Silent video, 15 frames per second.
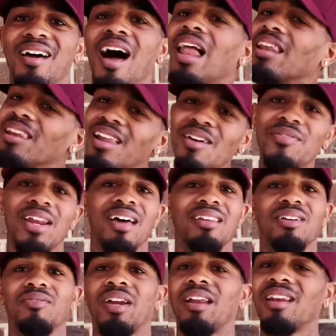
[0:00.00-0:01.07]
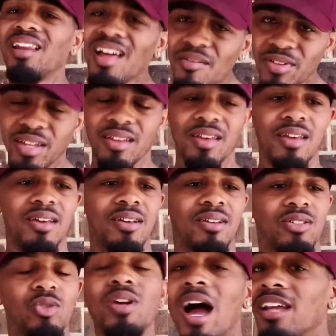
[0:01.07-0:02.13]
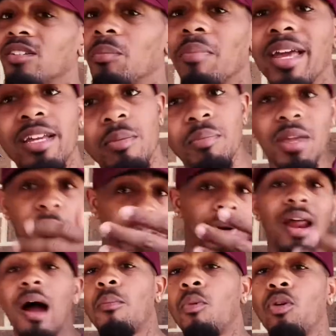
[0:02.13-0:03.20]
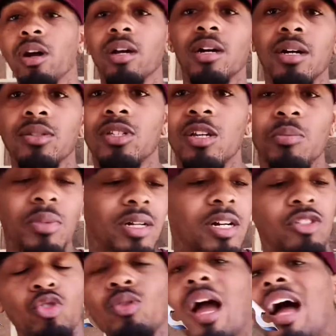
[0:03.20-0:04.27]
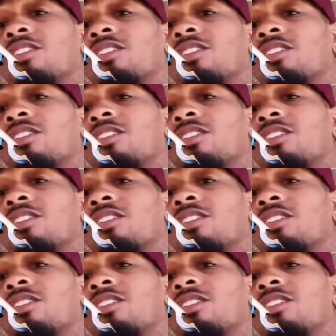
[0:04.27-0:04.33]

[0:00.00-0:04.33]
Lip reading: love it. I love it. I love it. You guys are making me put out more content because you guys are